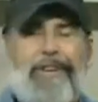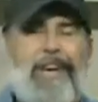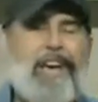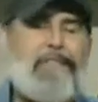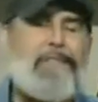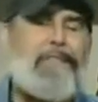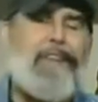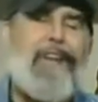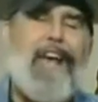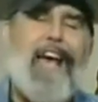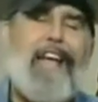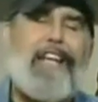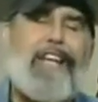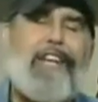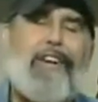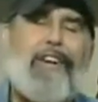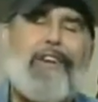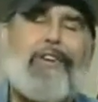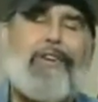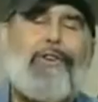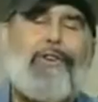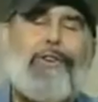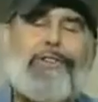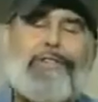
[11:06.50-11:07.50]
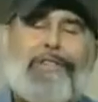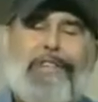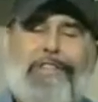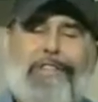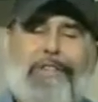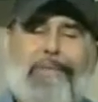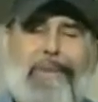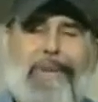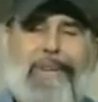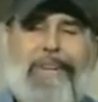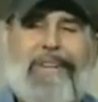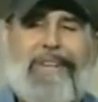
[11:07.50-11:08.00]
after that, the Lord said
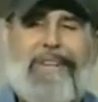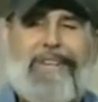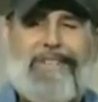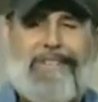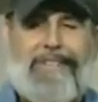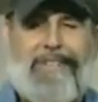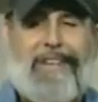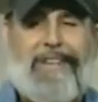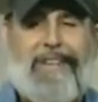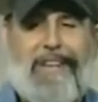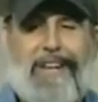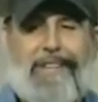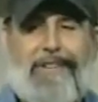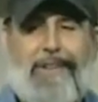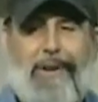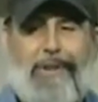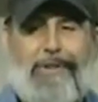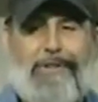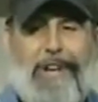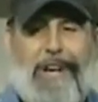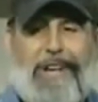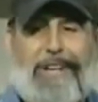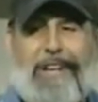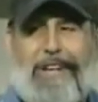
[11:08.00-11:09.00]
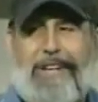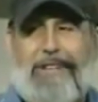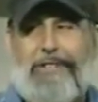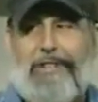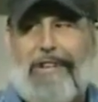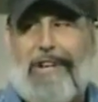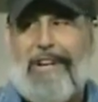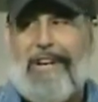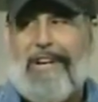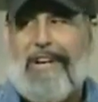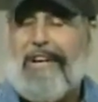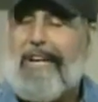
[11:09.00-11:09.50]
to me, see, I told you I needed you
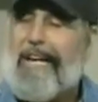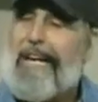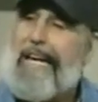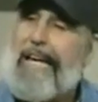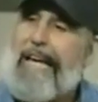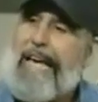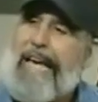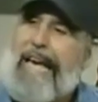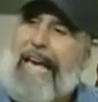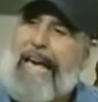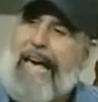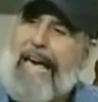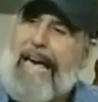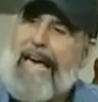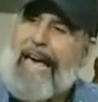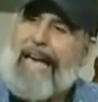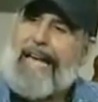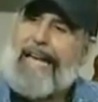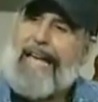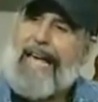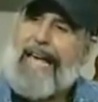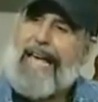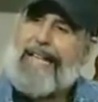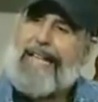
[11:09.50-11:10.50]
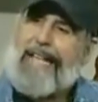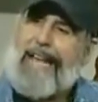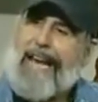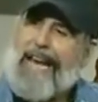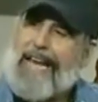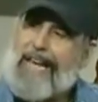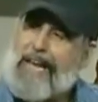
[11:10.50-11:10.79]
here. And then I